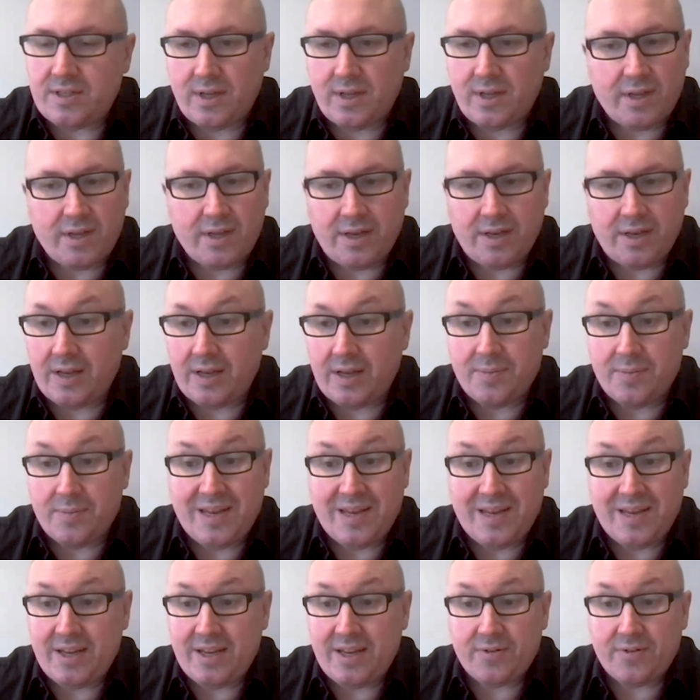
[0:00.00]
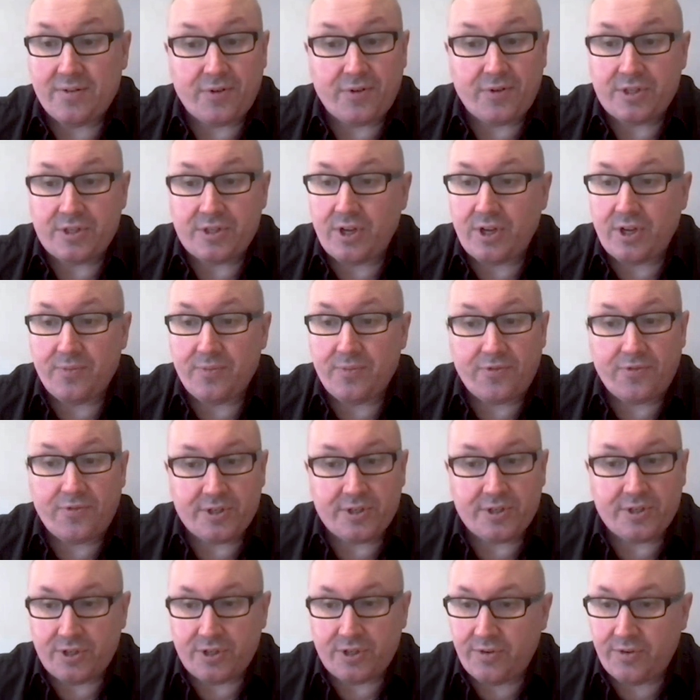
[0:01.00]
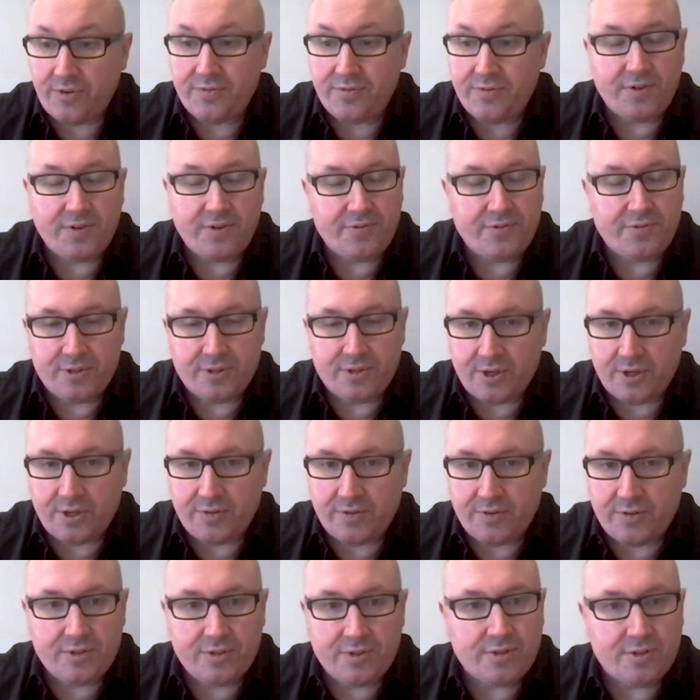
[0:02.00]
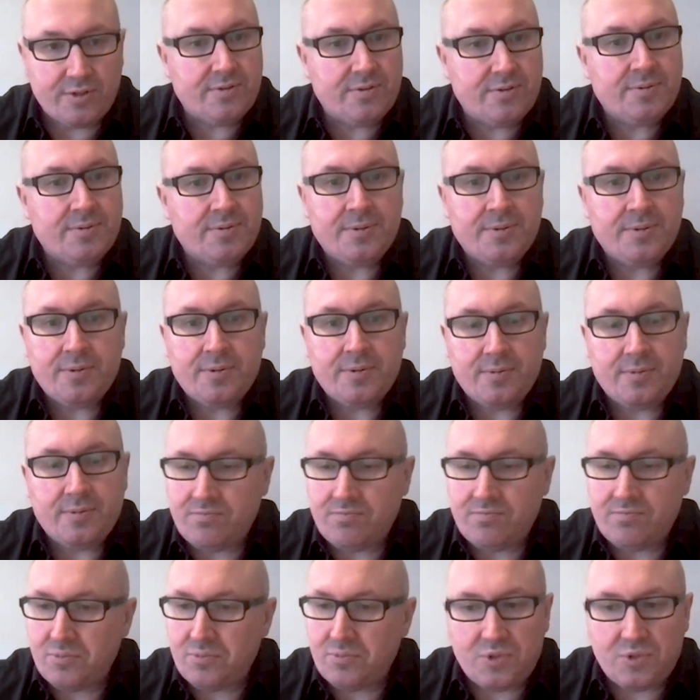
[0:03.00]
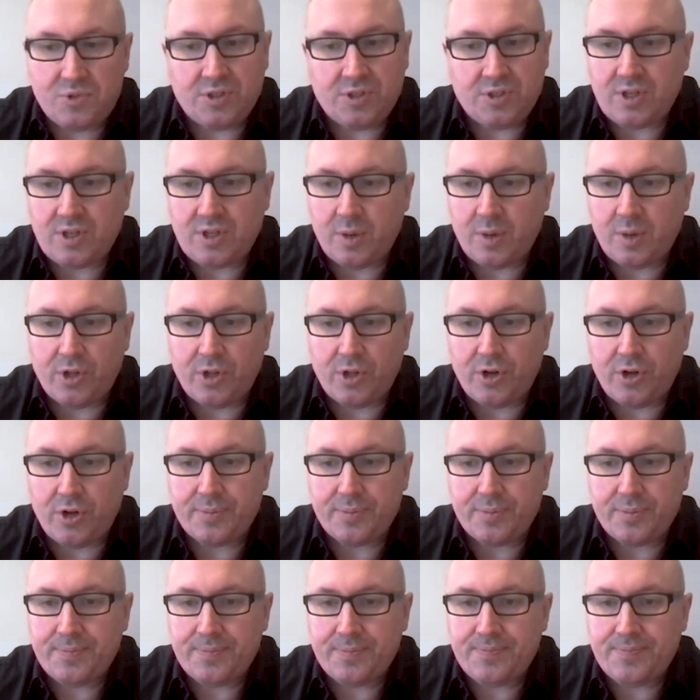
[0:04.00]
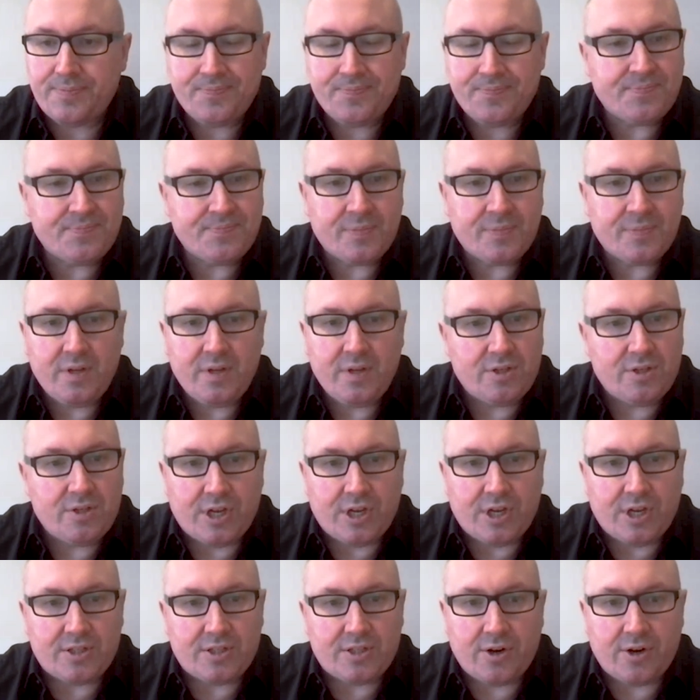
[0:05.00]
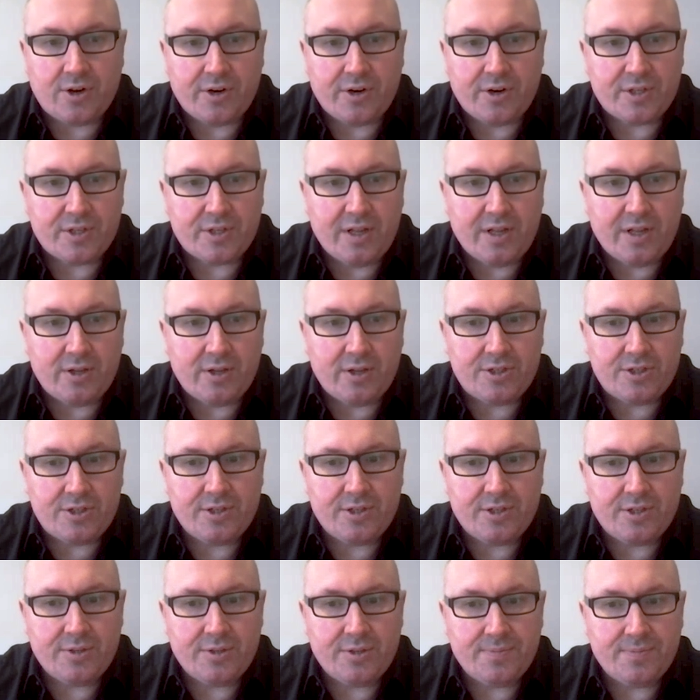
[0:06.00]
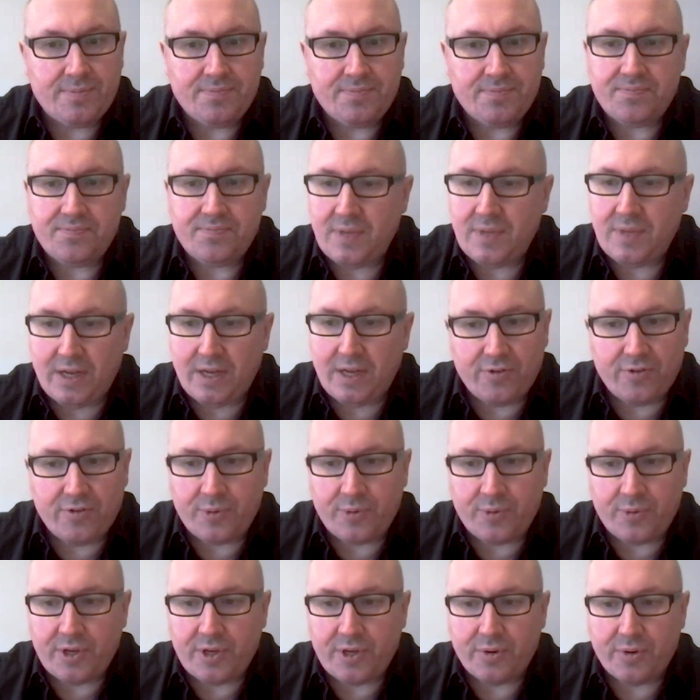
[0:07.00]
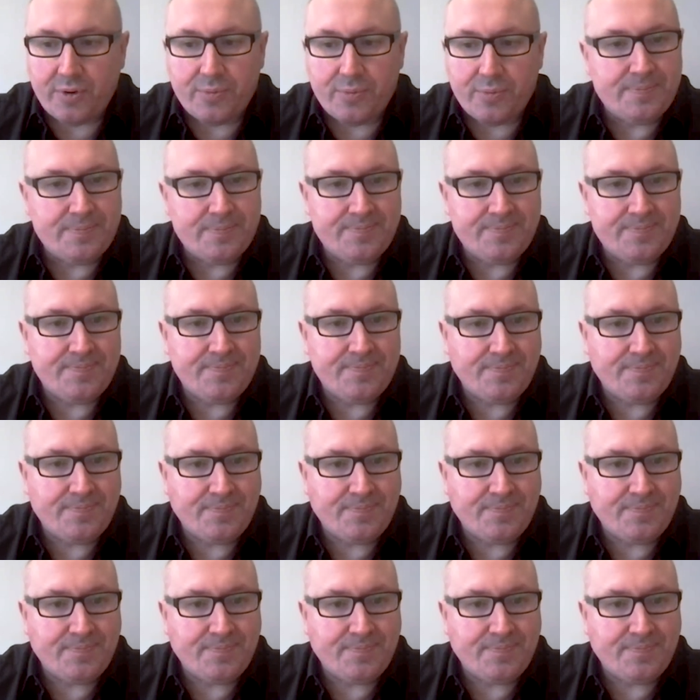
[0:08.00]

It's an immediate first come, first serve, fee for service. Just come along, chat to RxBiologics, and off we go.